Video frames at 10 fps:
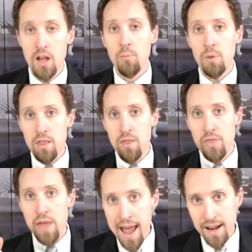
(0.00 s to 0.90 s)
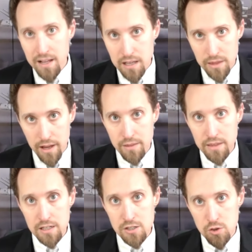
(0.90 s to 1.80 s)
But that I
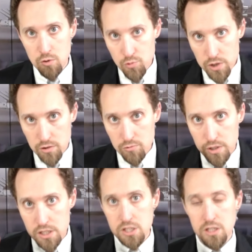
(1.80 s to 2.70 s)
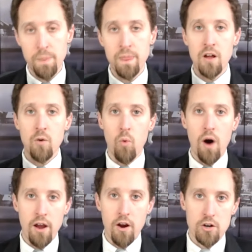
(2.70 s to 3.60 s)
think is the real reason
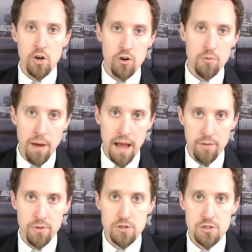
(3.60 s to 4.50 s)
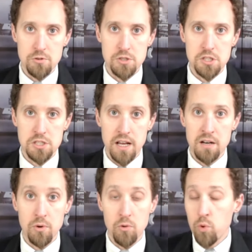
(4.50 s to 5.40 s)
why our current path is so
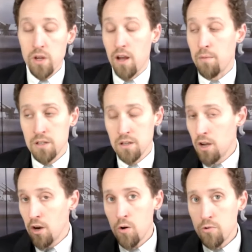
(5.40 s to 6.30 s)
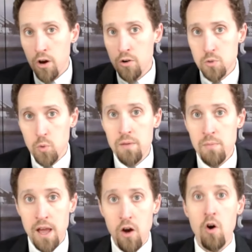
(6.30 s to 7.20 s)
sustainable. We, I mean, who knows? We
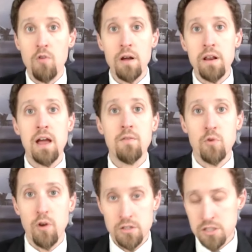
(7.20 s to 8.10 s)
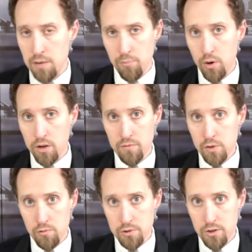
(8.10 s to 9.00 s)
may already have crossed that point of no
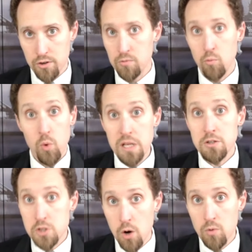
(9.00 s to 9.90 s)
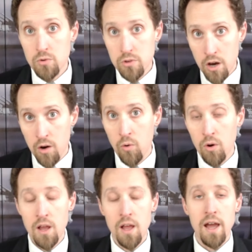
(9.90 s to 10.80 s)
return. We don't know.
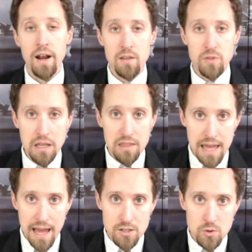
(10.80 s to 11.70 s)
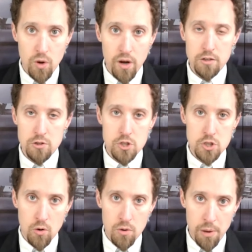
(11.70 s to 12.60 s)
And I think that's why it's
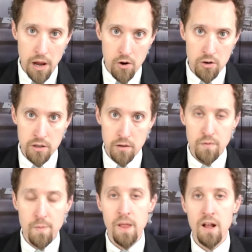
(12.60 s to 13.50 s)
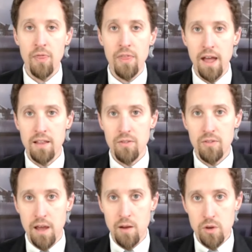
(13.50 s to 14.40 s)
so imperative that
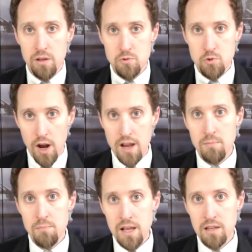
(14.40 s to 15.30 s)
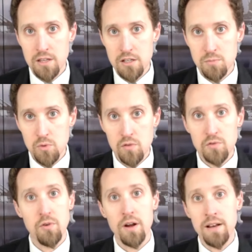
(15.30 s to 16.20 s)
that we try to make these
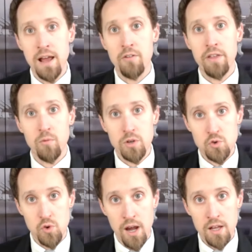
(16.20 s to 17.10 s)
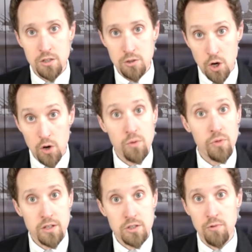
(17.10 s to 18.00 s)
moves right now, that we try to turn
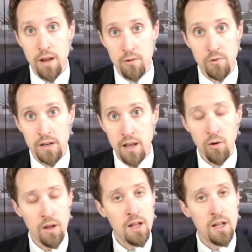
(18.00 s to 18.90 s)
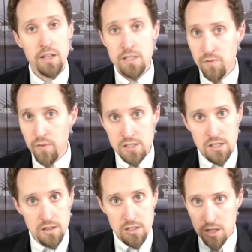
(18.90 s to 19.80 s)
things around right now. Let's face
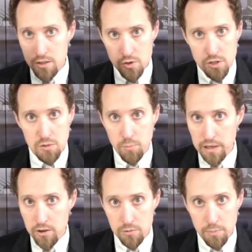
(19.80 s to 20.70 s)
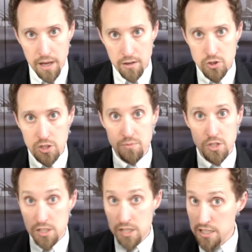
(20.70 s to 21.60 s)
it, this country is a big old battleship.
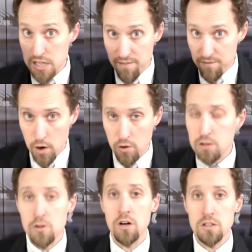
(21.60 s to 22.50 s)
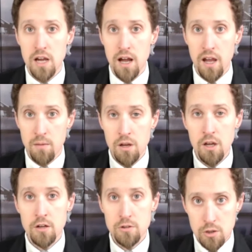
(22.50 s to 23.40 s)
She takes a very long time
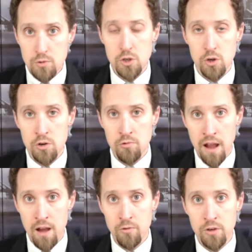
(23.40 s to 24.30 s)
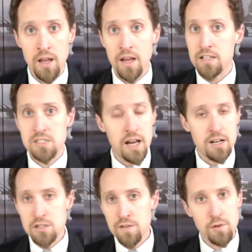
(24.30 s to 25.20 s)
to turn around. It's not
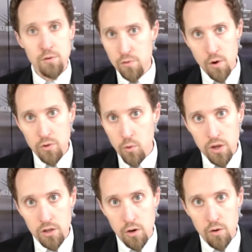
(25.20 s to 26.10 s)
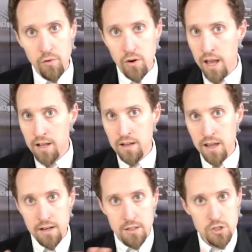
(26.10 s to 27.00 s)
as if you throw the wheel over and,
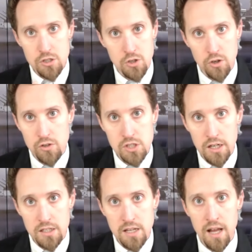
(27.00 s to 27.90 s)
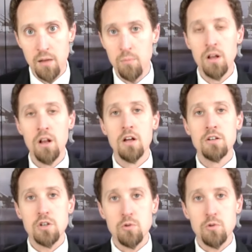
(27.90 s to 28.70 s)
and it just turns on a dime. So